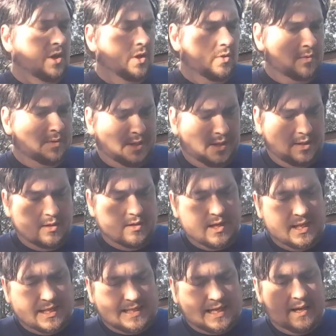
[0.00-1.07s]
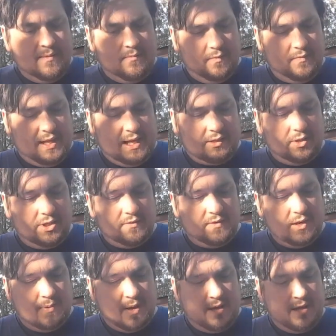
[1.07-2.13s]
owns, at the time of the Declaration
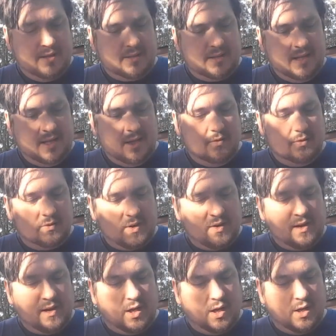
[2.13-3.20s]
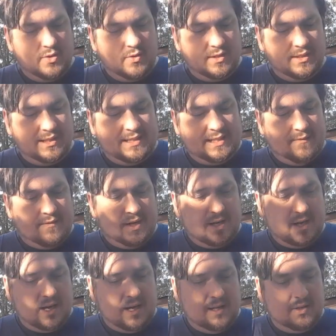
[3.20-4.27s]
of Independence, he owns right around
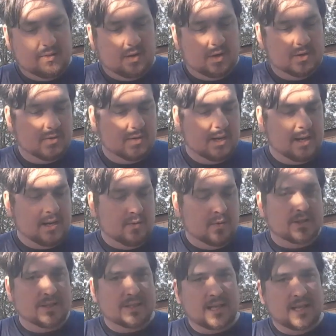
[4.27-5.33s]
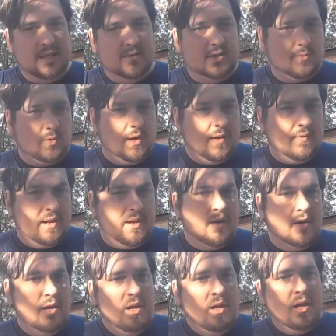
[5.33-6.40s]
179 to 181 slaves, somewhere around there.
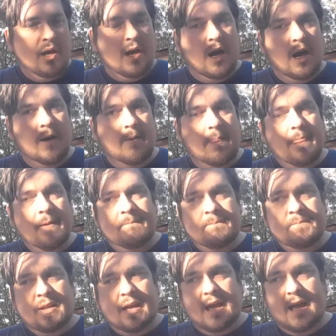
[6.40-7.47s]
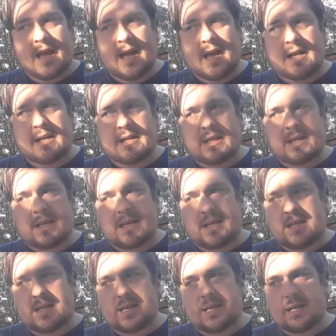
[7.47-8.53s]
And
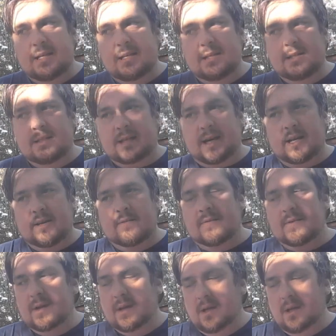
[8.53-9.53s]
he is kind of